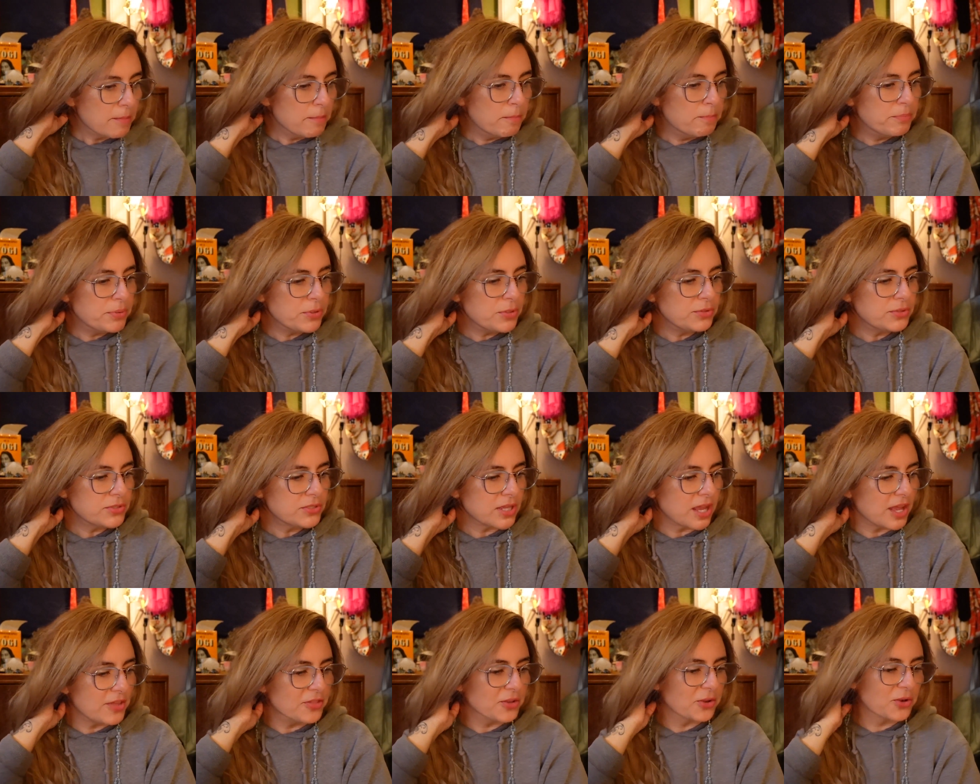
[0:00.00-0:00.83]
boots
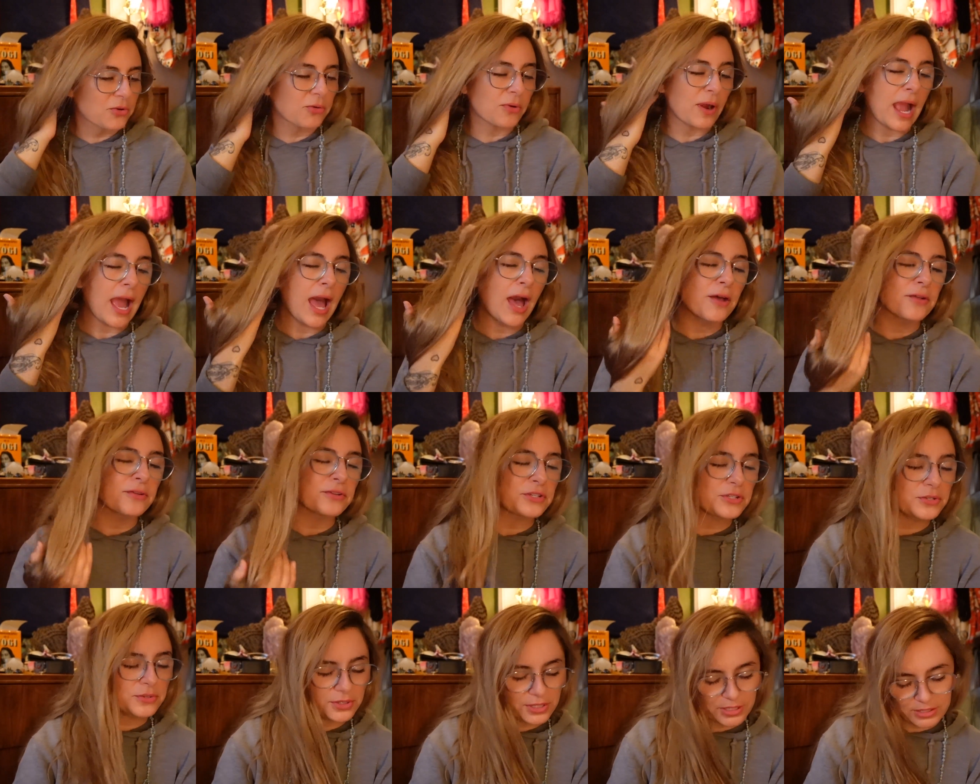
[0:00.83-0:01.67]
on the ground,
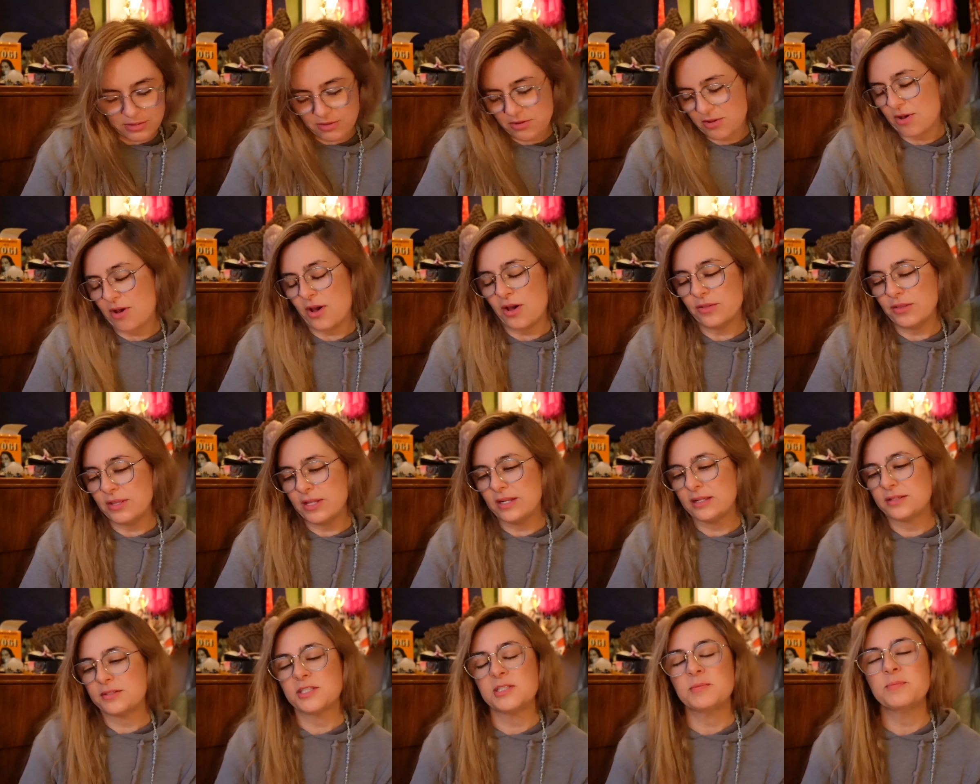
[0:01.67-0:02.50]
you could call it,
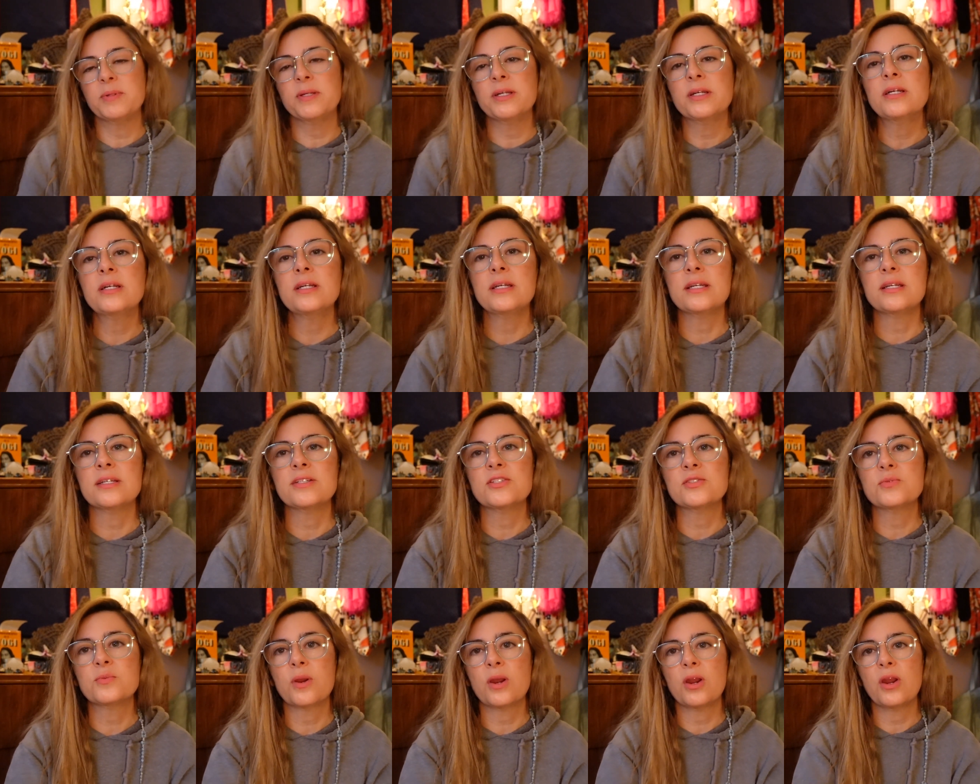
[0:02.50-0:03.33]

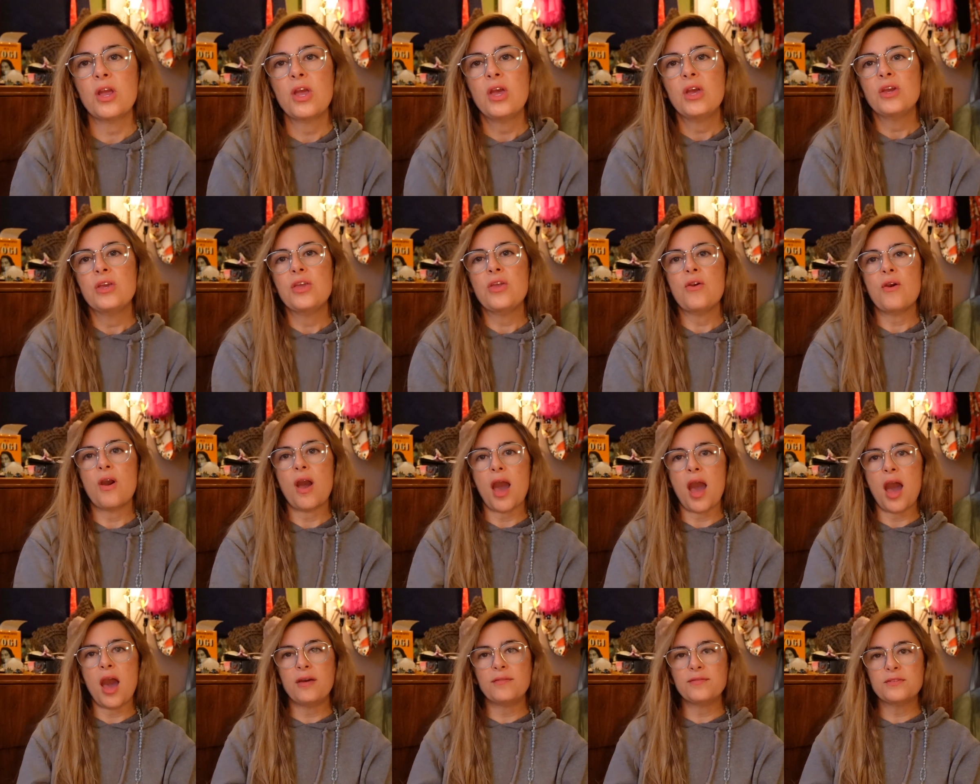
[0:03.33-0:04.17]
experience where you
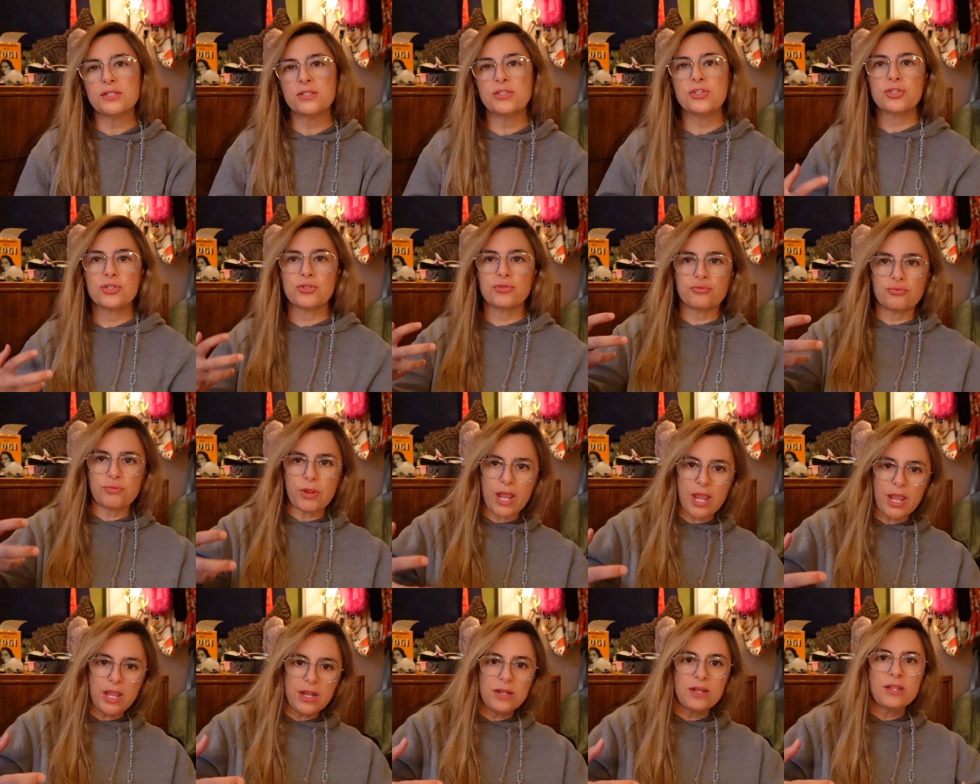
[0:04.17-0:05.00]
have to
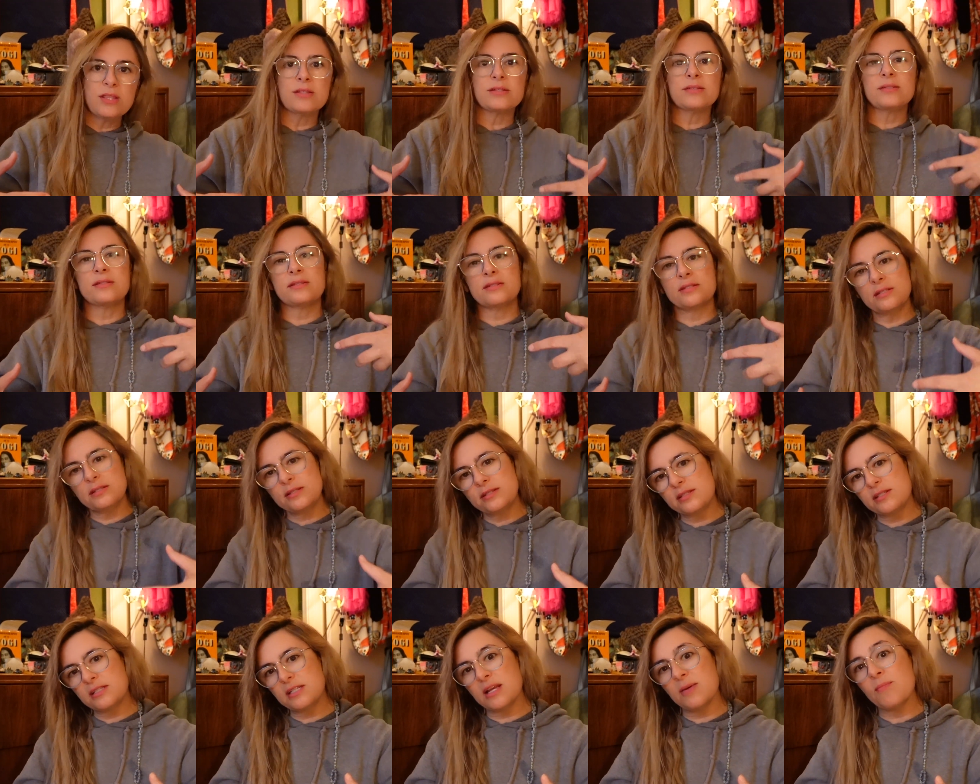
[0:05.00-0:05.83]
train the
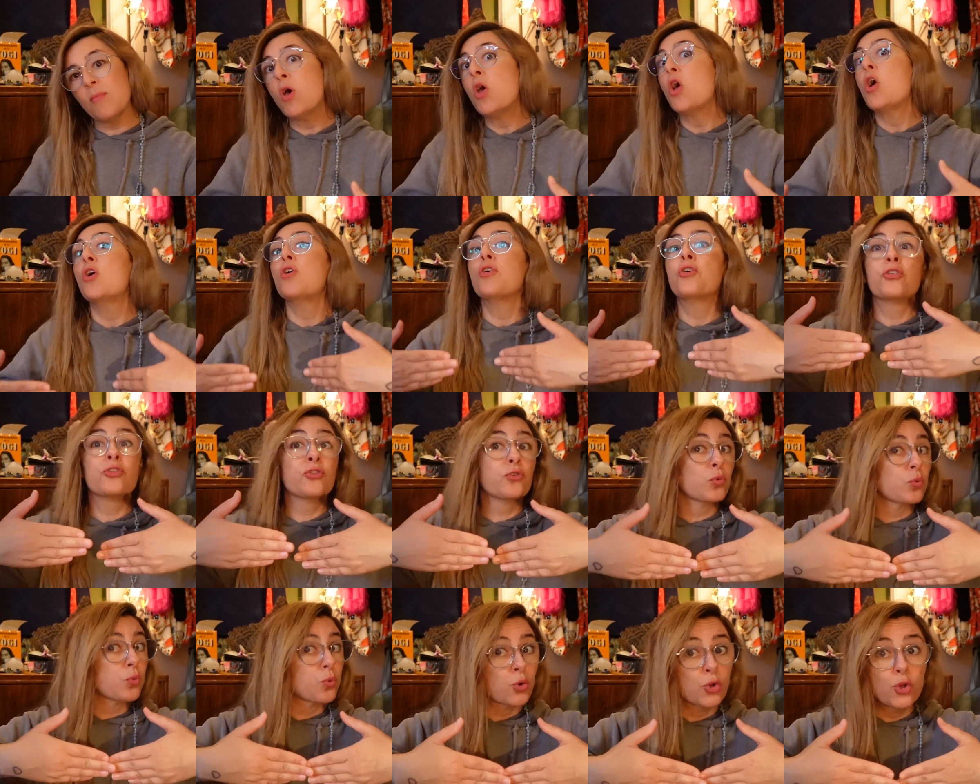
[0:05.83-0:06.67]
system
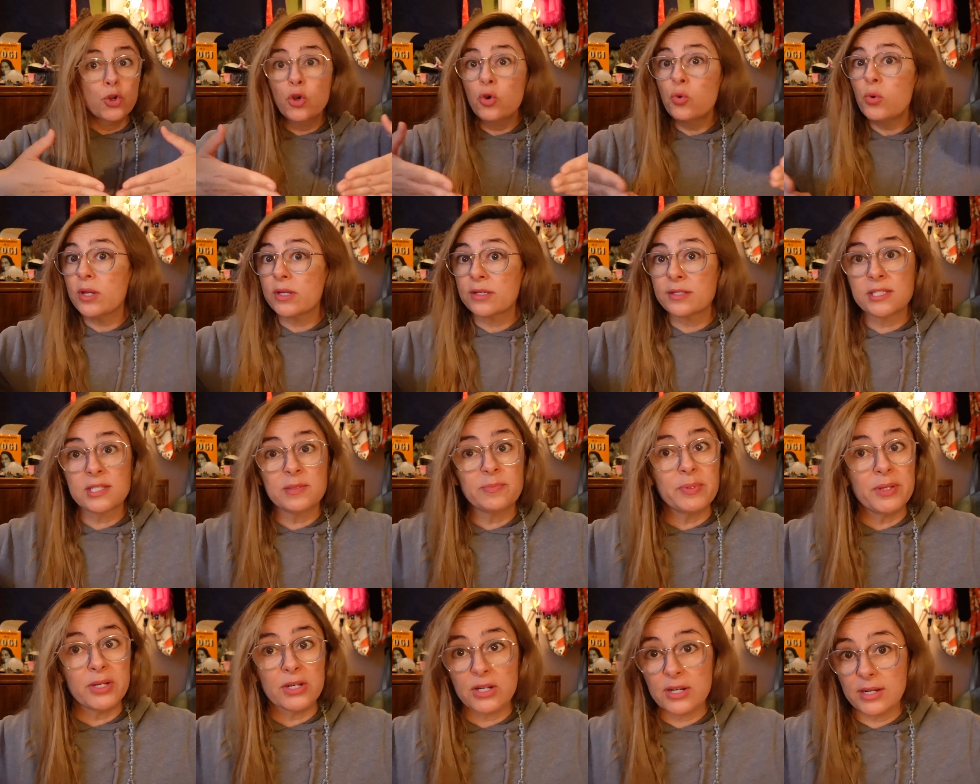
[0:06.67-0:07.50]
through
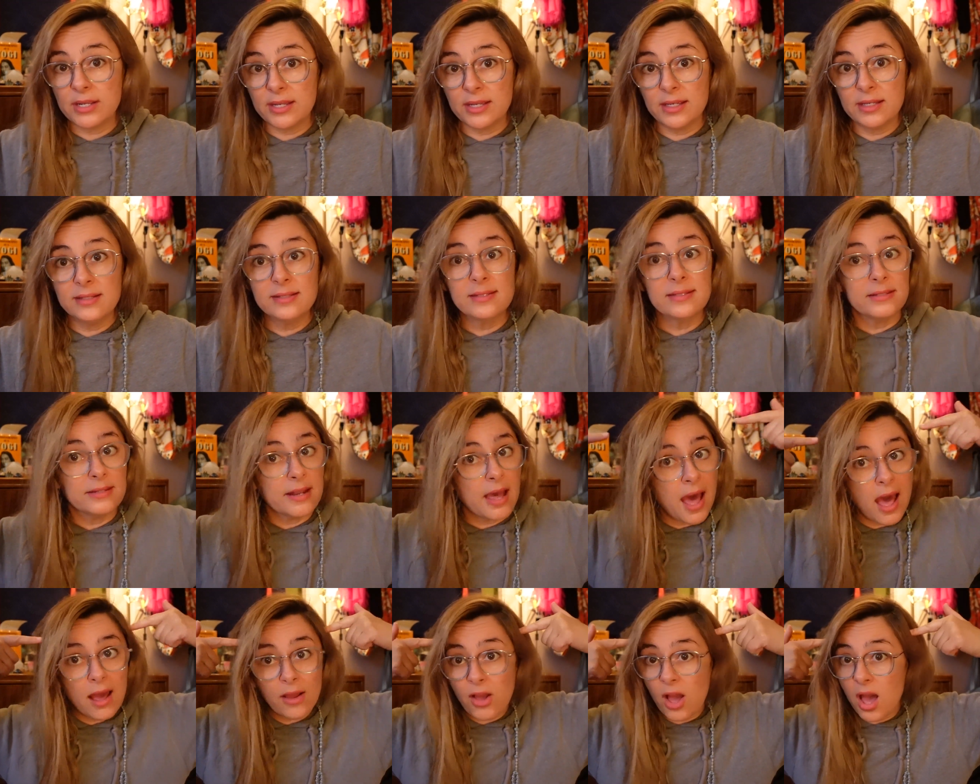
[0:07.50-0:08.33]
experience,
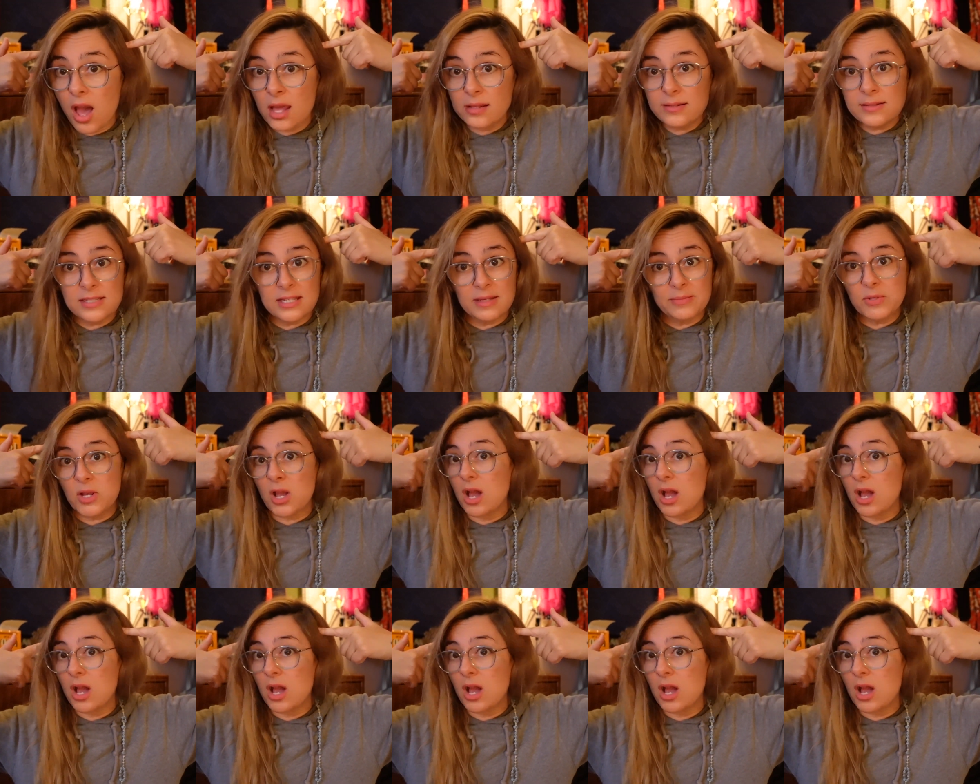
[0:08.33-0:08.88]
not concept.